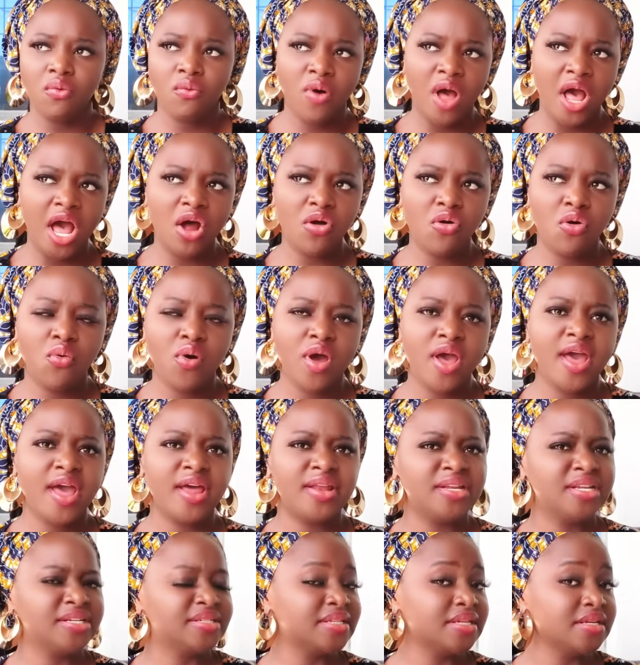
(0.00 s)
While
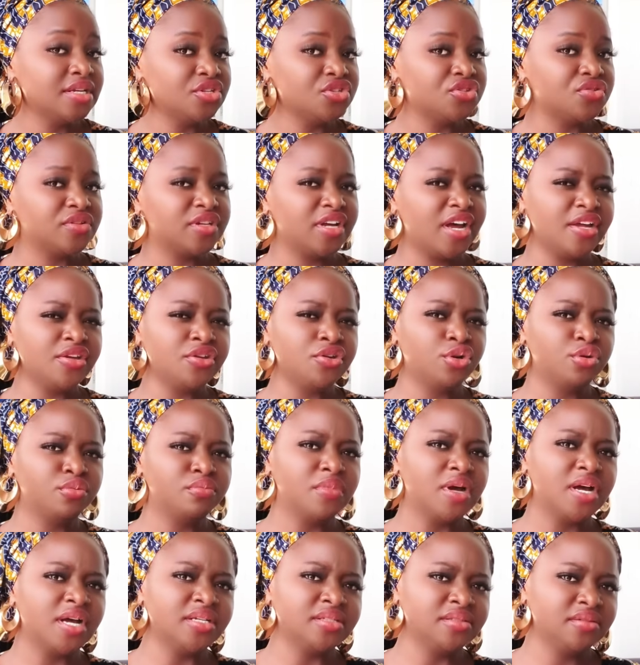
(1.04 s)
we're listening to that young
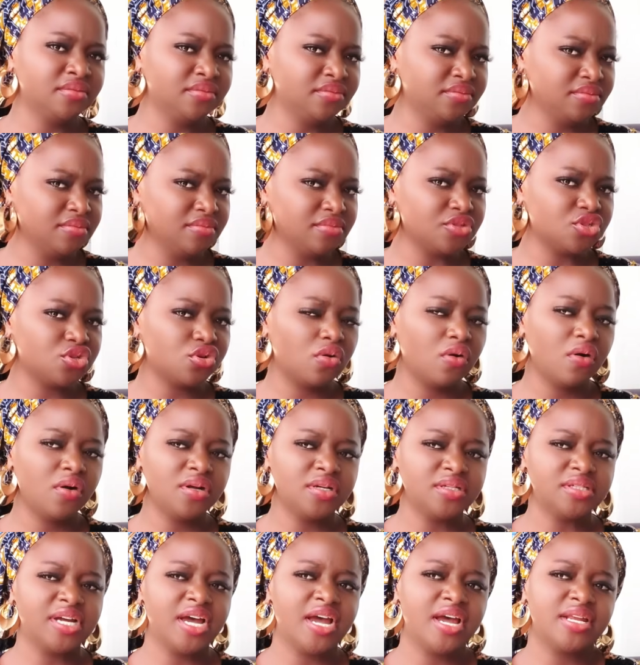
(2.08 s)
man
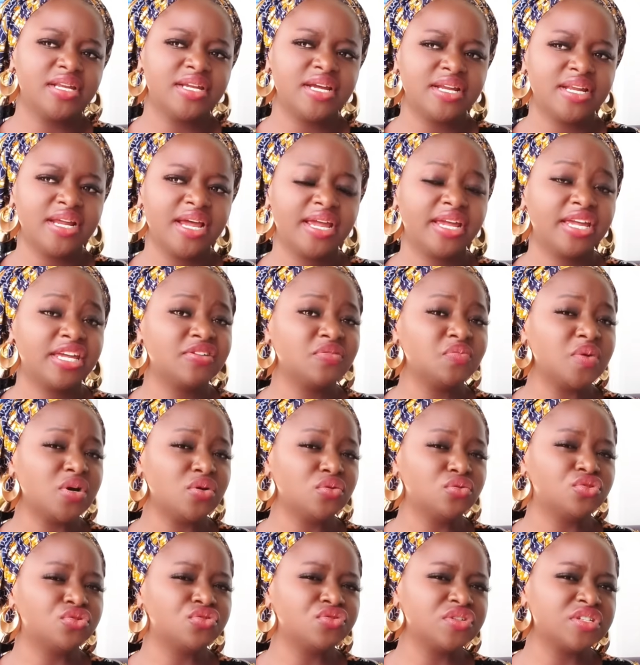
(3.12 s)
talk, and then I give my
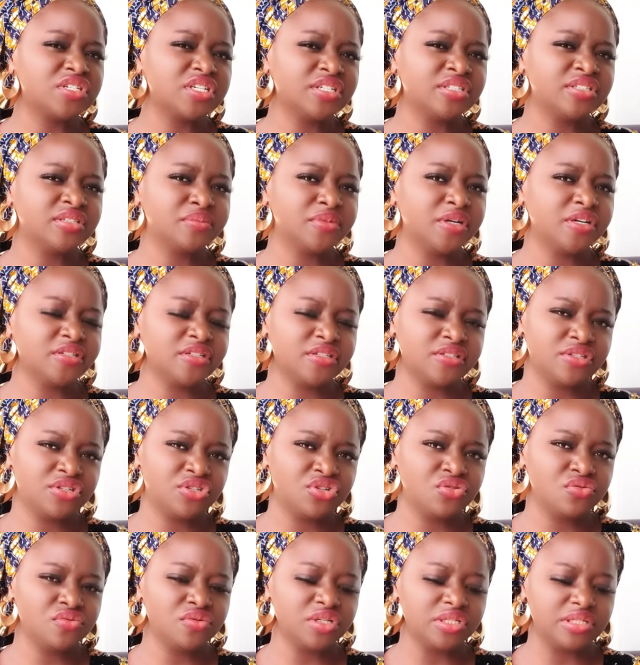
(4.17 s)
own 2 cents about the
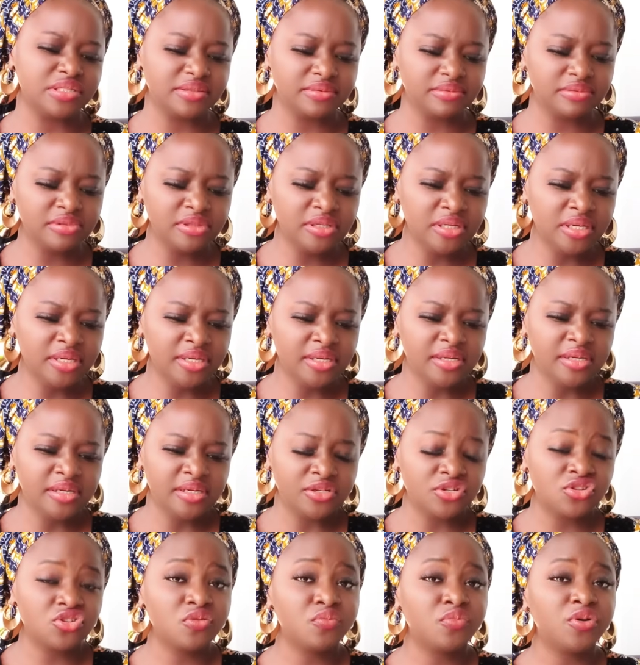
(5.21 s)
situation,
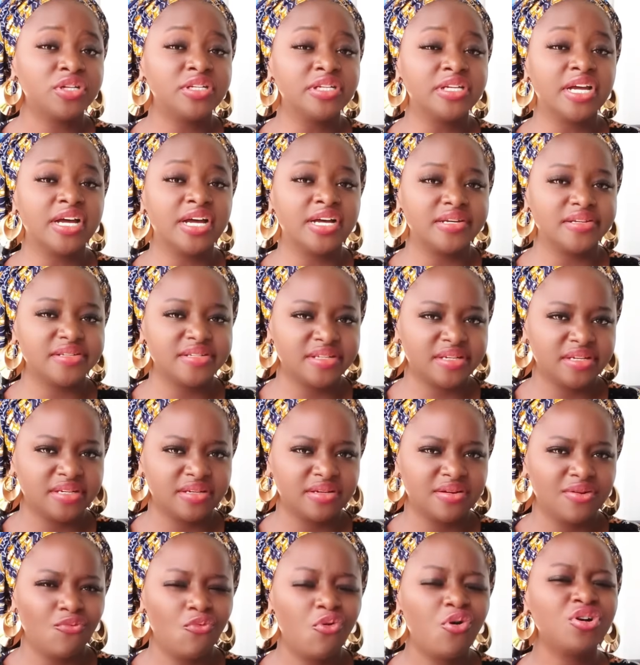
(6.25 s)
somebody
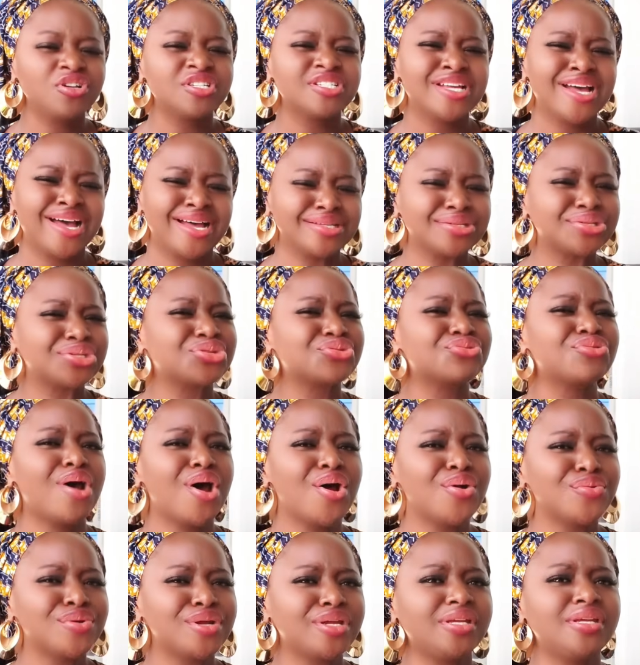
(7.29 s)
asked, what has
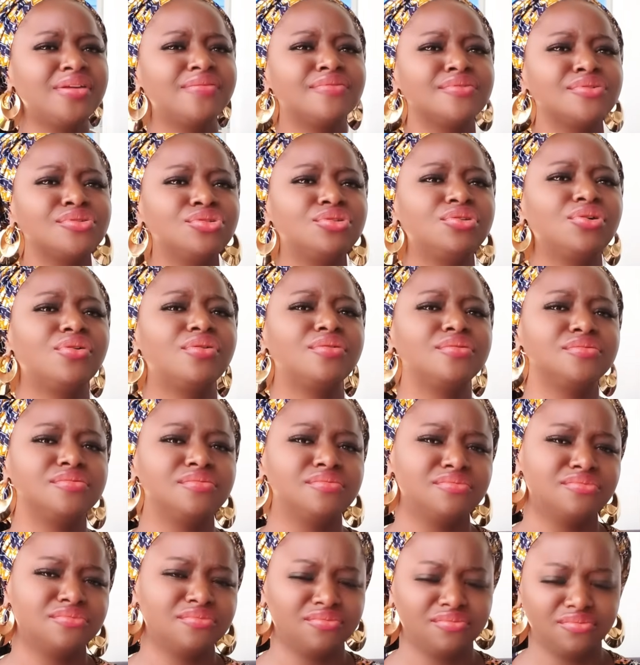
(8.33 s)
Traore even done
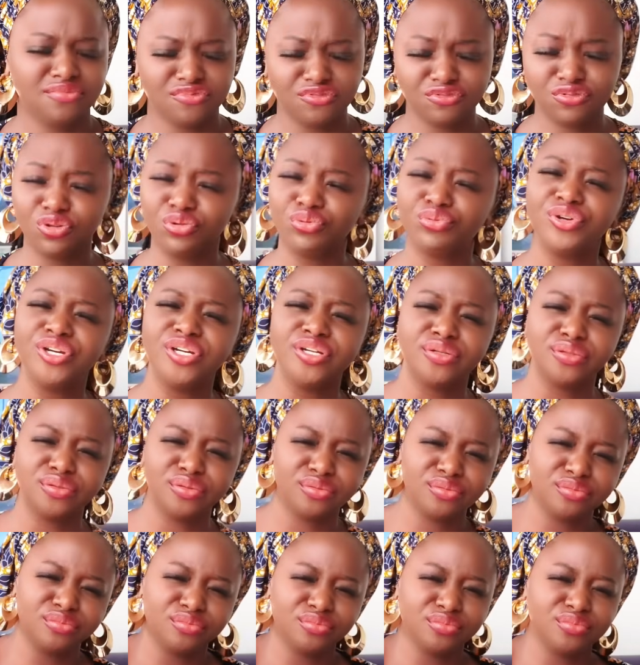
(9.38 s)
for
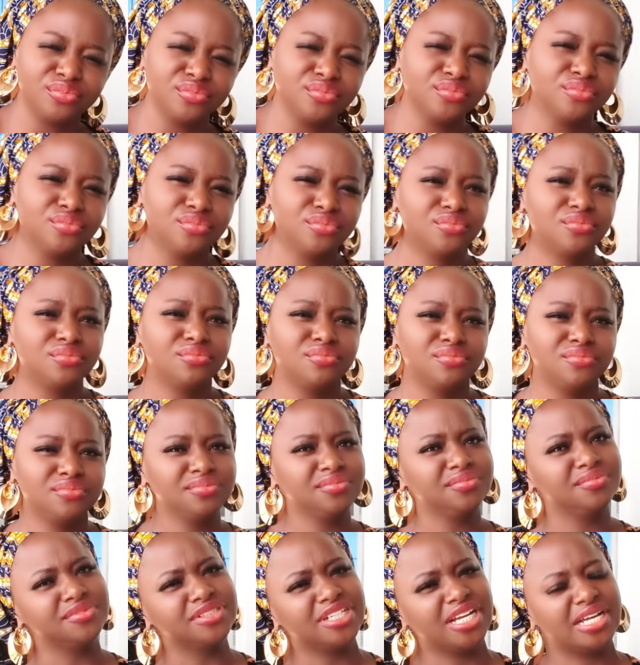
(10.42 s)
real
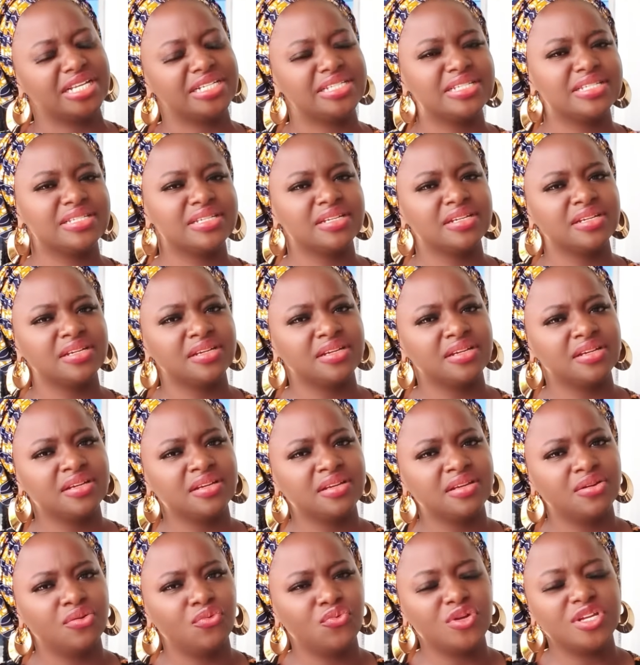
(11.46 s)
that
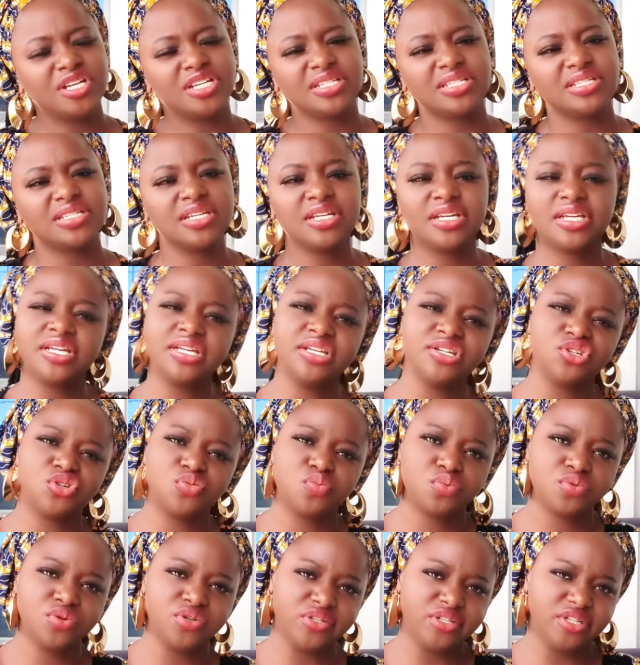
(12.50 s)
we are singing
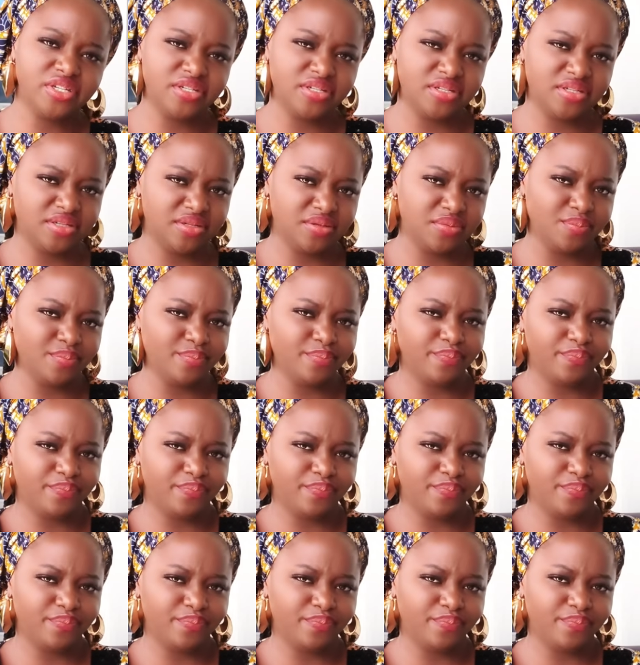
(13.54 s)
his praises?